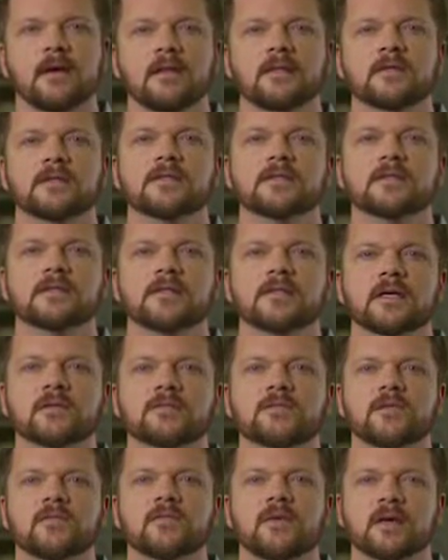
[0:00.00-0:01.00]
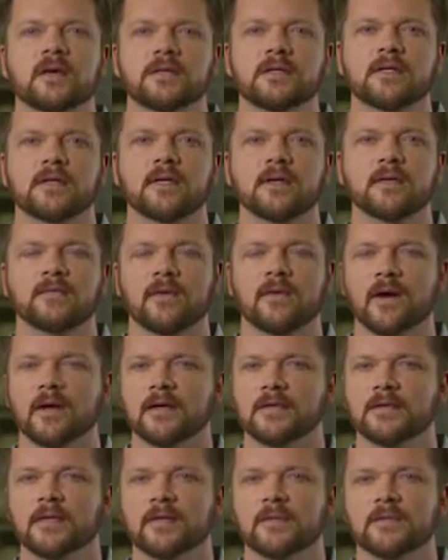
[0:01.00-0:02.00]
The successful functioning of
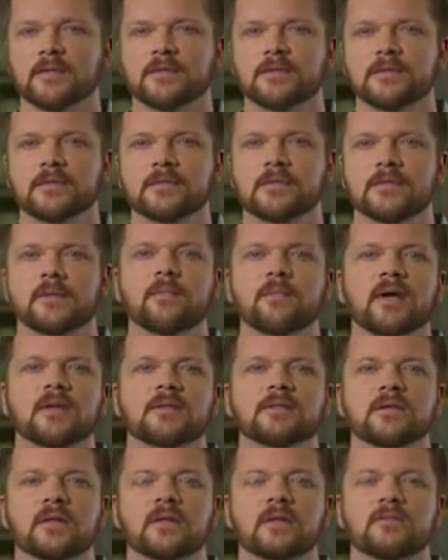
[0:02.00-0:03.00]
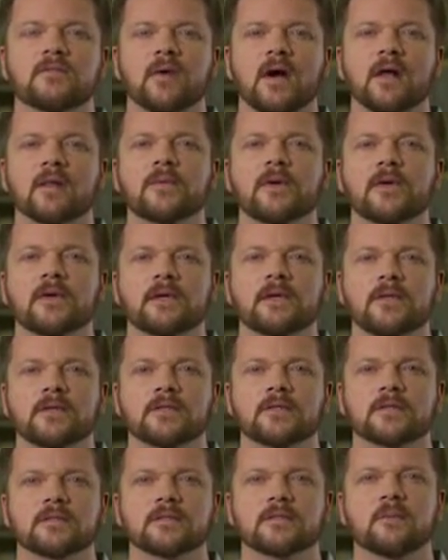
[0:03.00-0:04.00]
fire extinguishers depends on the following
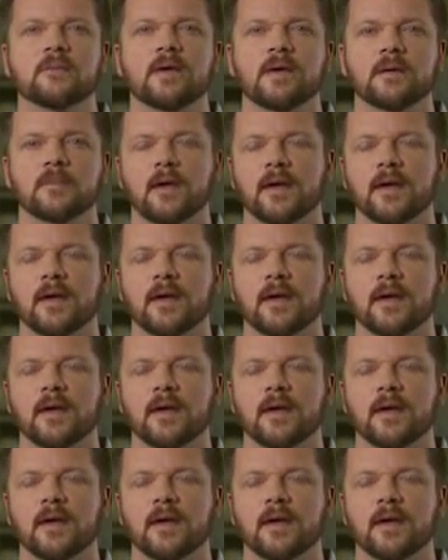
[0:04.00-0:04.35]
conditions being